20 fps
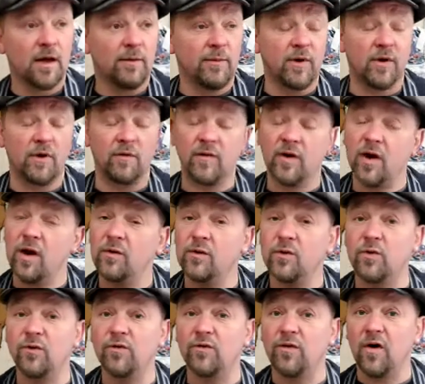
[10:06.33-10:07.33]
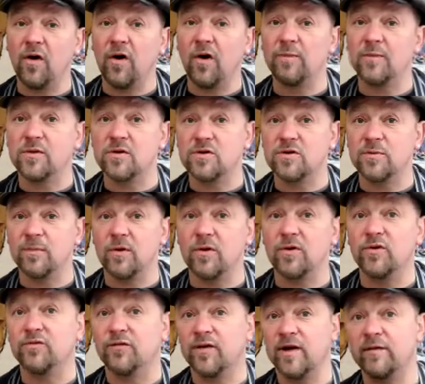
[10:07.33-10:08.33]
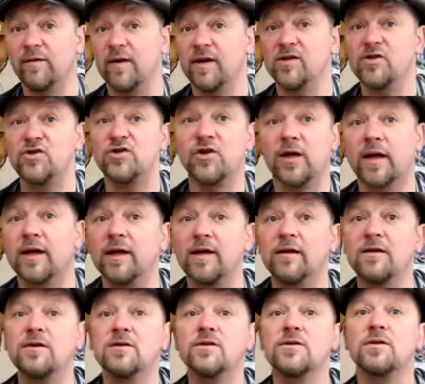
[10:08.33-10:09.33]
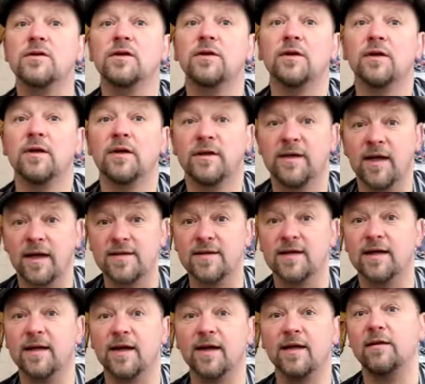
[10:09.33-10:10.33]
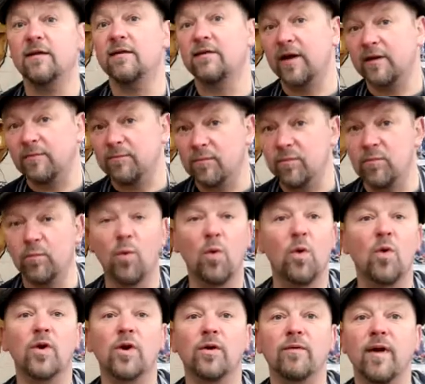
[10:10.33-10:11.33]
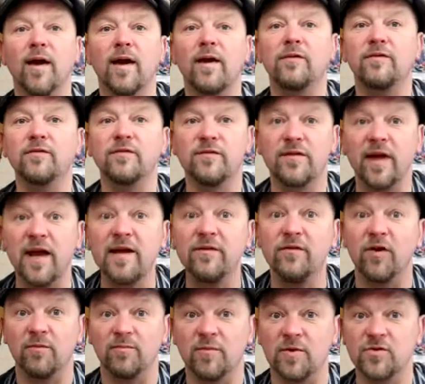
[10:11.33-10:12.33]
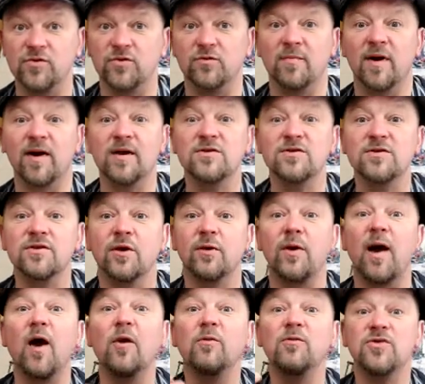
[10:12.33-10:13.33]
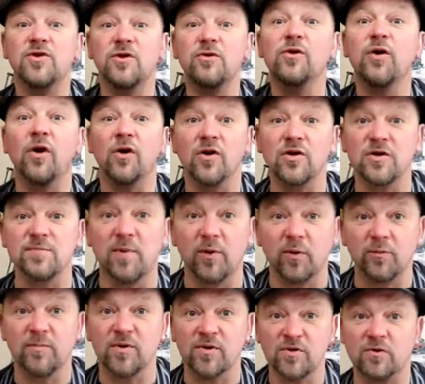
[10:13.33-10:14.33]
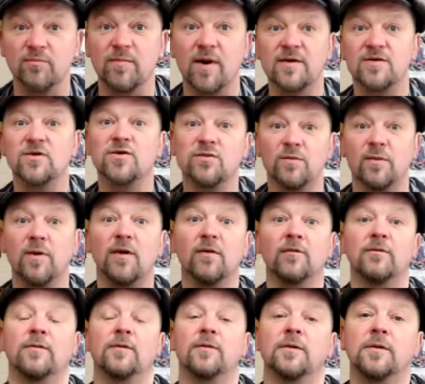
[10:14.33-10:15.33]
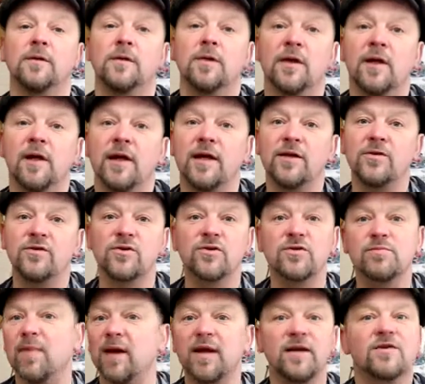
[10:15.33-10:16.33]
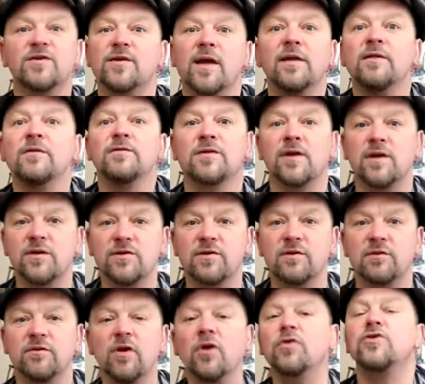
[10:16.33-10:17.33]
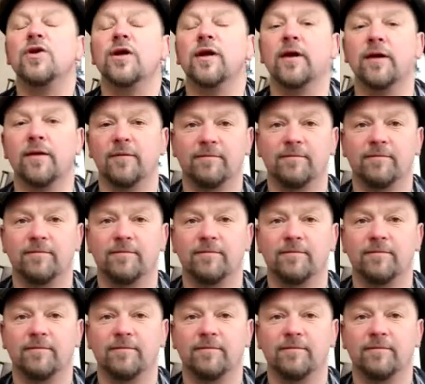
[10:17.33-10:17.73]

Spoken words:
We've got a local farm that supplies free range chickens, yet again, they walk around, they've got muscle mass, so it helps you guys build muscle mass as well. It just makes sense, it's logic.